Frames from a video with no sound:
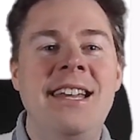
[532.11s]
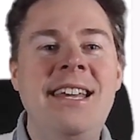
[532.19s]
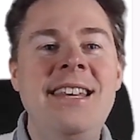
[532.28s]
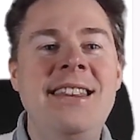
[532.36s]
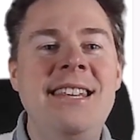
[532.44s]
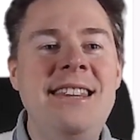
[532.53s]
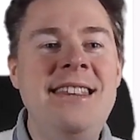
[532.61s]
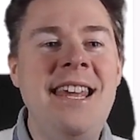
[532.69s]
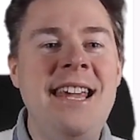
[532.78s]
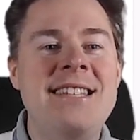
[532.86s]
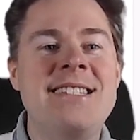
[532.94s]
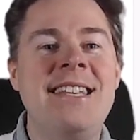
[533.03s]
In the
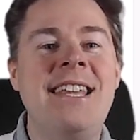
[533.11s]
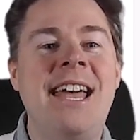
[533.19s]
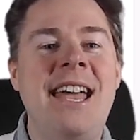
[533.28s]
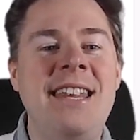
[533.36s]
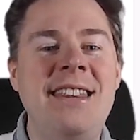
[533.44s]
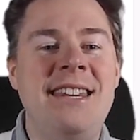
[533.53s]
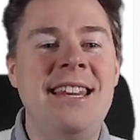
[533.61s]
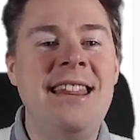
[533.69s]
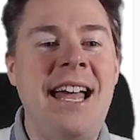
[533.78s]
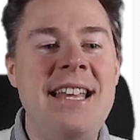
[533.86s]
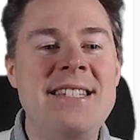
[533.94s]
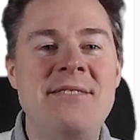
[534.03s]
next and the
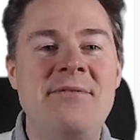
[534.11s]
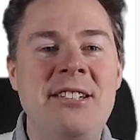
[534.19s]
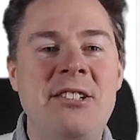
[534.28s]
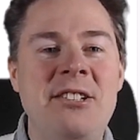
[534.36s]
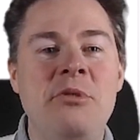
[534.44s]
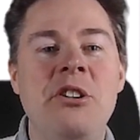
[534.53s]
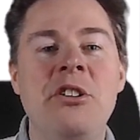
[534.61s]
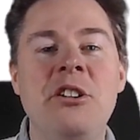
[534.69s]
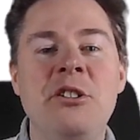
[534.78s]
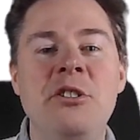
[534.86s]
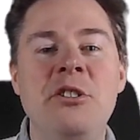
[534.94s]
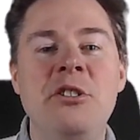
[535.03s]
last video, we're going to
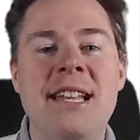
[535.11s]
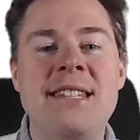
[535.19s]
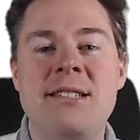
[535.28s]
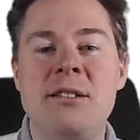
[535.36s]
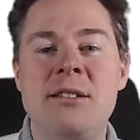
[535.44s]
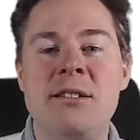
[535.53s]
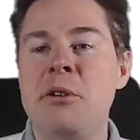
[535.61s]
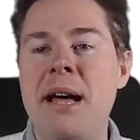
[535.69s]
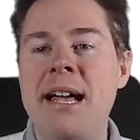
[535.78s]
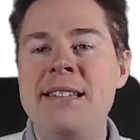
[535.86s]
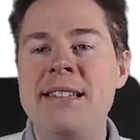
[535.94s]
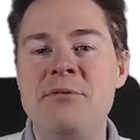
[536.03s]
look at some
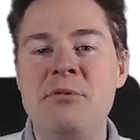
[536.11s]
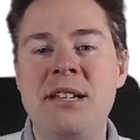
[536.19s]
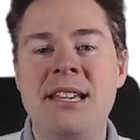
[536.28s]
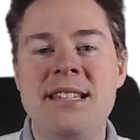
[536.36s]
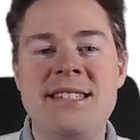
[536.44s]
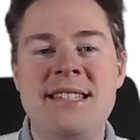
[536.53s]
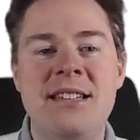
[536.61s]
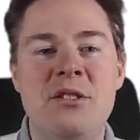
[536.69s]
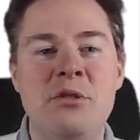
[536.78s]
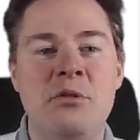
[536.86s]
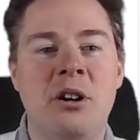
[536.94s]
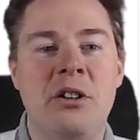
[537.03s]
commands we can send
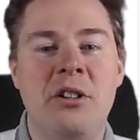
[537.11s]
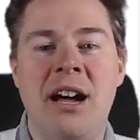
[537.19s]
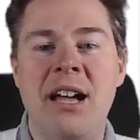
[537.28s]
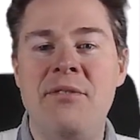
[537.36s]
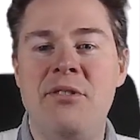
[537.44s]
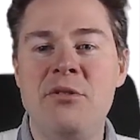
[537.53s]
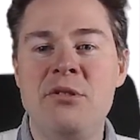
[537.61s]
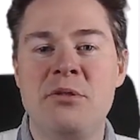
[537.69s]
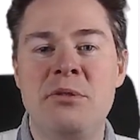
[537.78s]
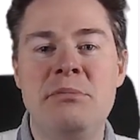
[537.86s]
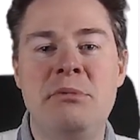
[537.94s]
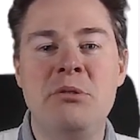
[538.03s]
to our iPhones
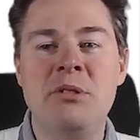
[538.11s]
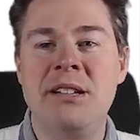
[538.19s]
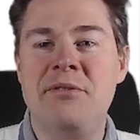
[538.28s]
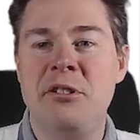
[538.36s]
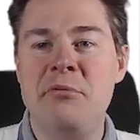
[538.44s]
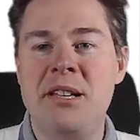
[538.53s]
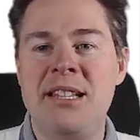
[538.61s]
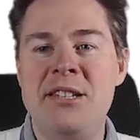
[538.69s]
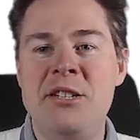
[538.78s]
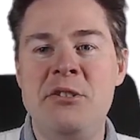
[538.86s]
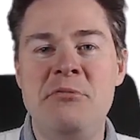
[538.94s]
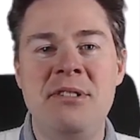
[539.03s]
remotely from
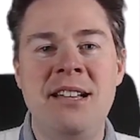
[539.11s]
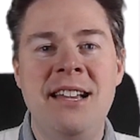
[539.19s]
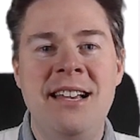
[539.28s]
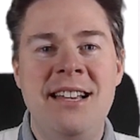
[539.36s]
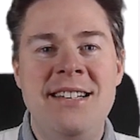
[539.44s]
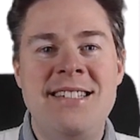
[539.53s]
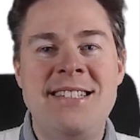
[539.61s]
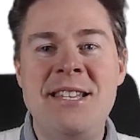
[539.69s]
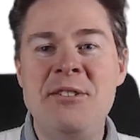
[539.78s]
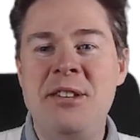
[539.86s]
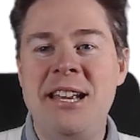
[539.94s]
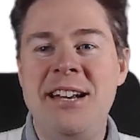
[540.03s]
Intune. See
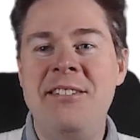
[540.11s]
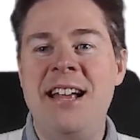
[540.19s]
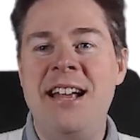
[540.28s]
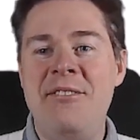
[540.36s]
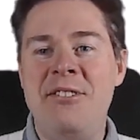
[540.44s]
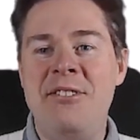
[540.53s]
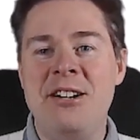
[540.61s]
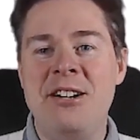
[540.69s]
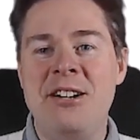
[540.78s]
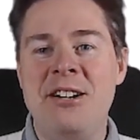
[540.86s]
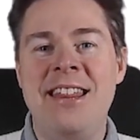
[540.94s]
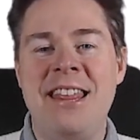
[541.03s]
you there. Have a
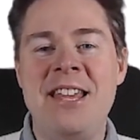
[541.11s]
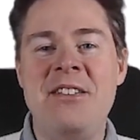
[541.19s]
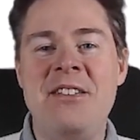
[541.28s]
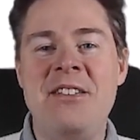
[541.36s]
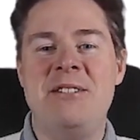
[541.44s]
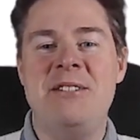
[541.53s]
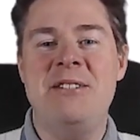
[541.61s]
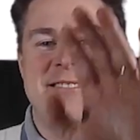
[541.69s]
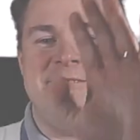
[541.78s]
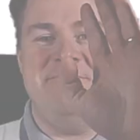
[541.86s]
great day. Thank you very much.